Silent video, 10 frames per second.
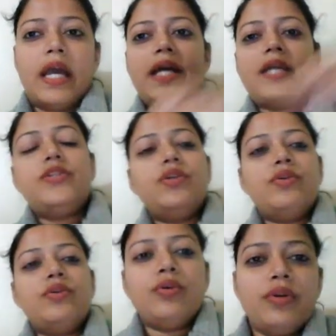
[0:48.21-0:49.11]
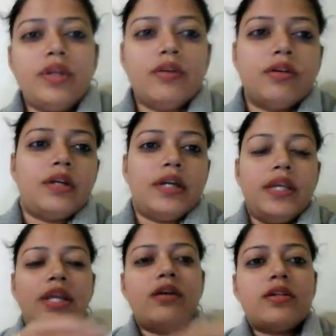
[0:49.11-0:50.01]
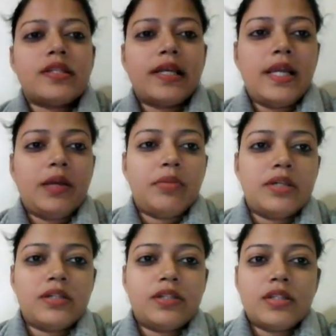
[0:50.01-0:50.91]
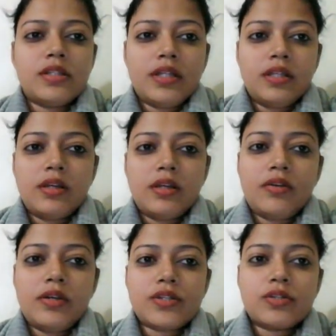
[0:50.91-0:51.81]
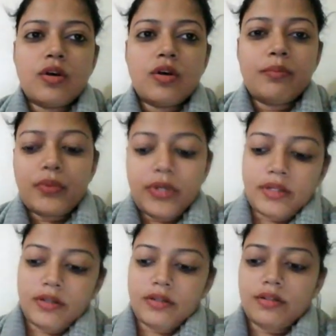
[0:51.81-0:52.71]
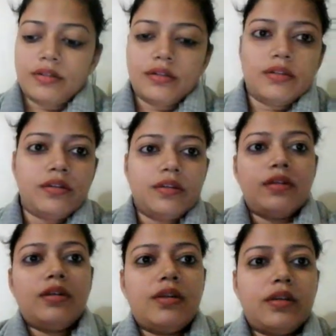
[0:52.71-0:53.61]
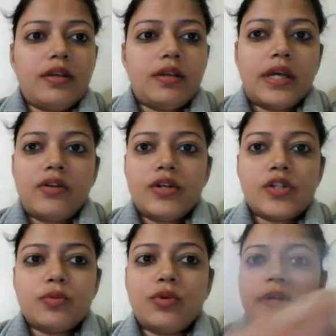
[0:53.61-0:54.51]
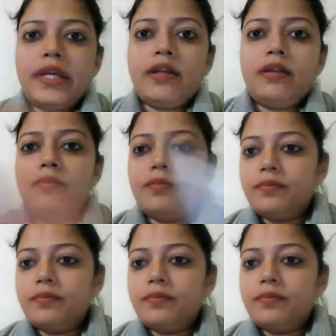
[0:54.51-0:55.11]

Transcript: As you know, in your syllabus, there is compre error sorting.